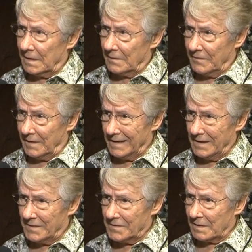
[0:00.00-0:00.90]
Now, the thing
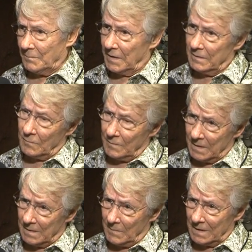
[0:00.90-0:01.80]
is, comparing it with
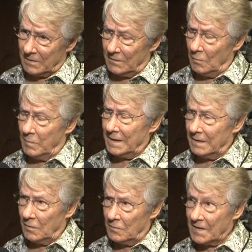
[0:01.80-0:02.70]
Minamata, nobody
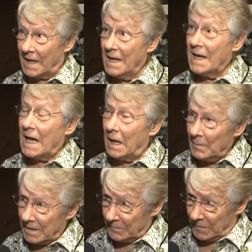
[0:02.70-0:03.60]
knows how
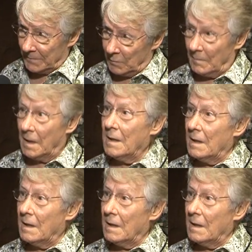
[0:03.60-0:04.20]
many people